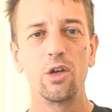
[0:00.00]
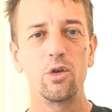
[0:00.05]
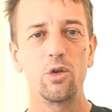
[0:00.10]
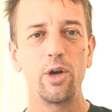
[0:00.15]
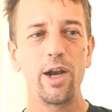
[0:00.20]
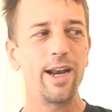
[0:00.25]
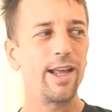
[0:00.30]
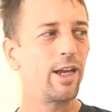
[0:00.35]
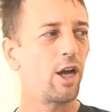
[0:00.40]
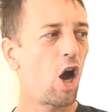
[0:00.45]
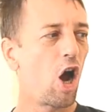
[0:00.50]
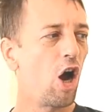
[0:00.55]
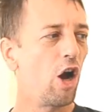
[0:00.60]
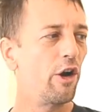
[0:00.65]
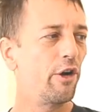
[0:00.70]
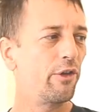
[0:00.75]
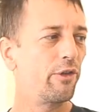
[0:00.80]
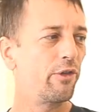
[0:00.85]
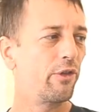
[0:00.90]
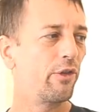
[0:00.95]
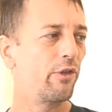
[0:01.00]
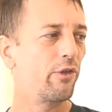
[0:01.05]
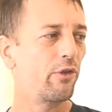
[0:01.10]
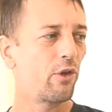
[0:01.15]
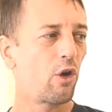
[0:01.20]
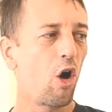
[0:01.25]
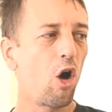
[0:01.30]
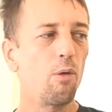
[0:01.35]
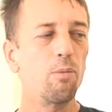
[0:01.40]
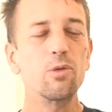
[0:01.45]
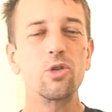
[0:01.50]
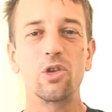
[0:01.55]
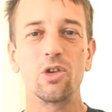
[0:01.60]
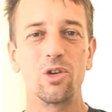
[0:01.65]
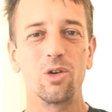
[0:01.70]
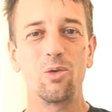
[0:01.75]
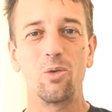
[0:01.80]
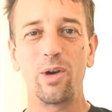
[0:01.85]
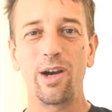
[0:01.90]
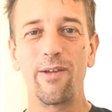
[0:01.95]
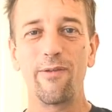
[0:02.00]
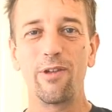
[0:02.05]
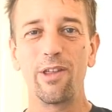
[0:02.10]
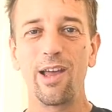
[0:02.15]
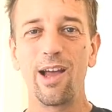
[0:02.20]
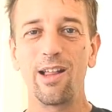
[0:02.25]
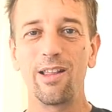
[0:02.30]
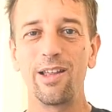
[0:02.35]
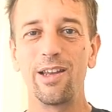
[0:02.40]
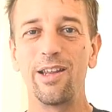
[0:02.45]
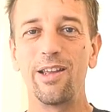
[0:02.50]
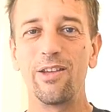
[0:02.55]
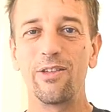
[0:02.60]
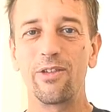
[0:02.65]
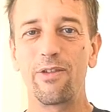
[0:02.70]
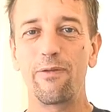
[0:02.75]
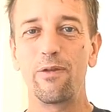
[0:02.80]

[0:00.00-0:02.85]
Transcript: creating art, sculpture, whatever the hell it is.